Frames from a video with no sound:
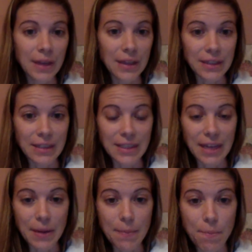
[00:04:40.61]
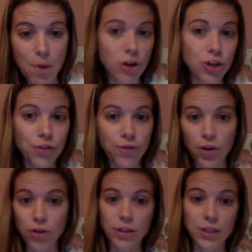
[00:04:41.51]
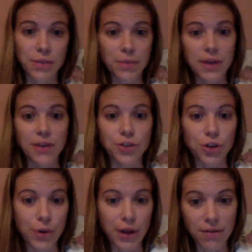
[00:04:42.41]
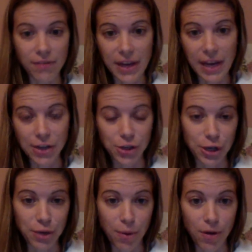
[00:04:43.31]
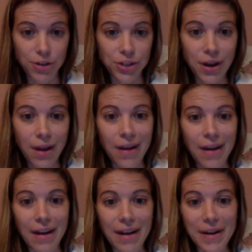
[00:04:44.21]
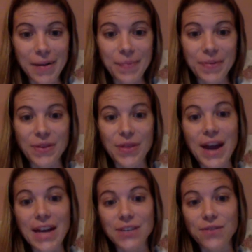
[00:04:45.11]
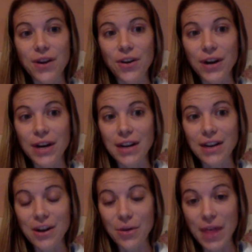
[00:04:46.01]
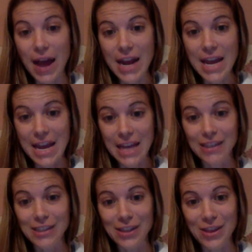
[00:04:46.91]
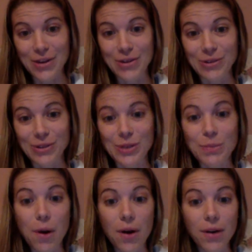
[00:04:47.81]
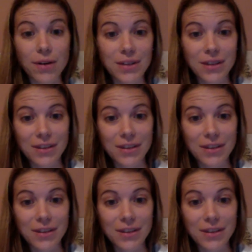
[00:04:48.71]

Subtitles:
let's say, March 1st because you're going on vacation in March. So that is very, that hits those smart